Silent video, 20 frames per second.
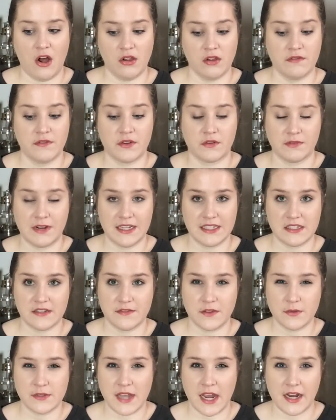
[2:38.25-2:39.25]
all of the rest
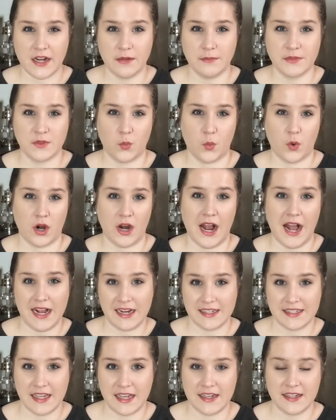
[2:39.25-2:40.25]
of those items were
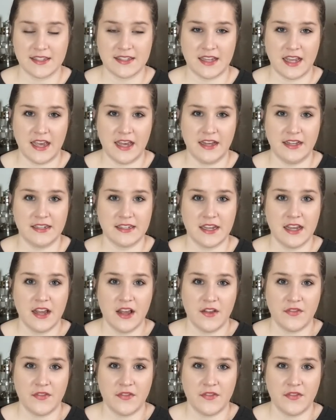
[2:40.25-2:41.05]
excess and